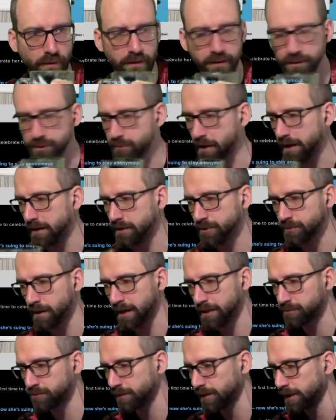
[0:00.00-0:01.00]
here's my
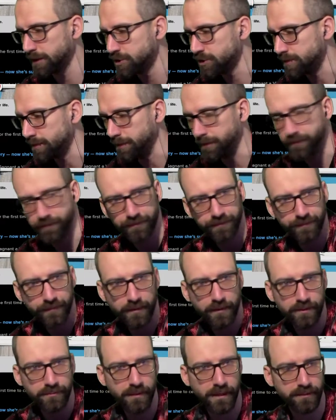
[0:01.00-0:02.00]
explanation.
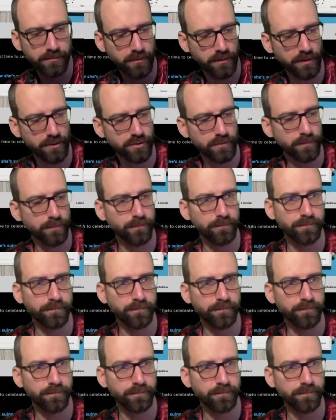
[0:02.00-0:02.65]
Here's my explanation.